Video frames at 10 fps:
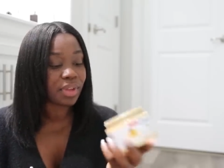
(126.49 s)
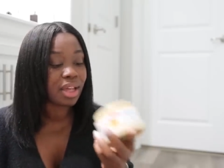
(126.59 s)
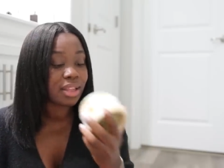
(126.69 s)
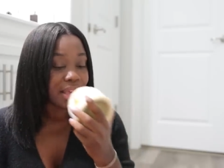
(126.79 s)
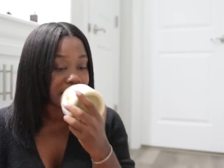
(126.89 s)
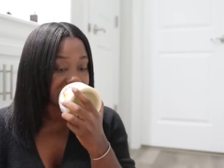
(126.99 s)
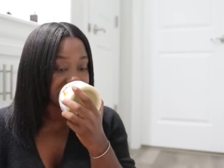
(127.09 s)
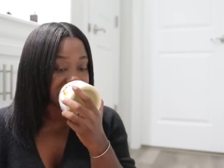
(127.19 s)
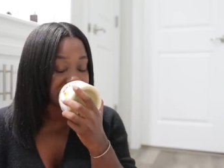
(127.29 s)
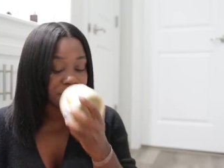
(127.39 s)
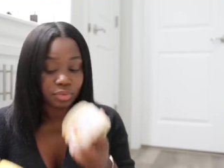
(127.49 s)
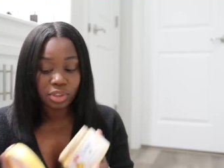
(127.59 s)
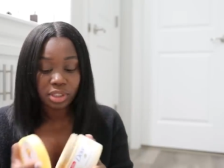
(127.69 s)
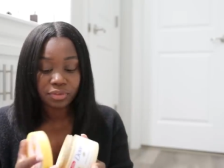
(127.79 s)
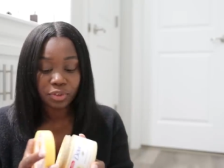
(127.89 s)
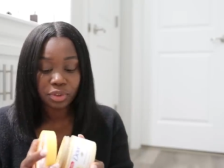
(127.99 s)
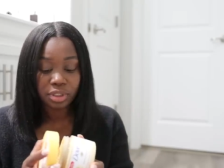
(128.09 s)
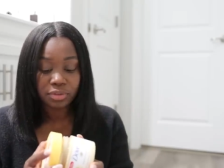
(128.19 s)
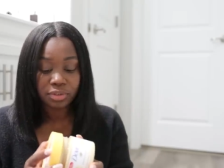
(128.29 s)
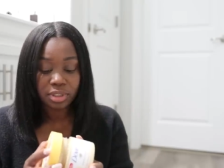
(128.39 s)
I like really
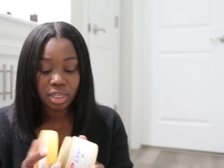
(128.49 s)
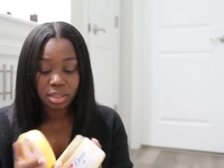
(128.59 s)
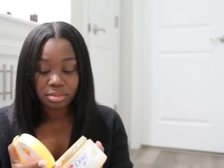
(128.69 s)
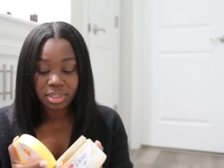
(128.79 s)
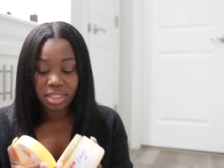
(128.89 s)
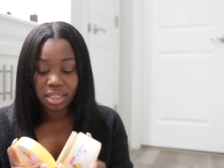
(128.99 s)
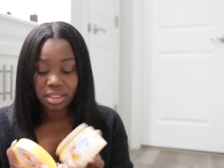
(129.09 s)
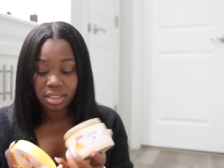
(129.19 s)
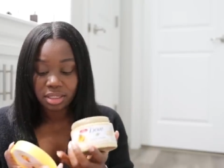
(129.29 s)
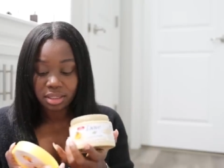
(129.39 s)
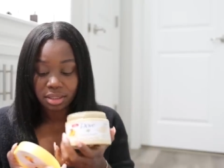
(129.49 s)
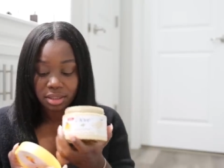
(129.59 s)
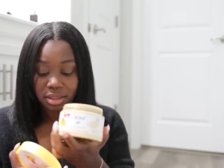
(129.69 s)
fruity um, scents.